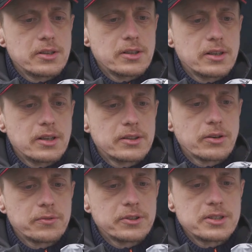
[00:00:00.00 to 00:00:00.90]
the lid
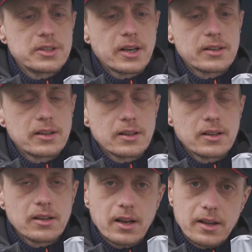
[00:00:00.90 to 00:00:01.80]
of a tea
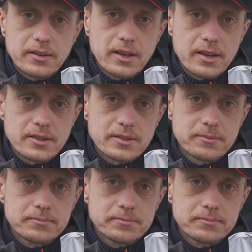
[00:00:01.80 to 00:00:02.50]
kettle at the end.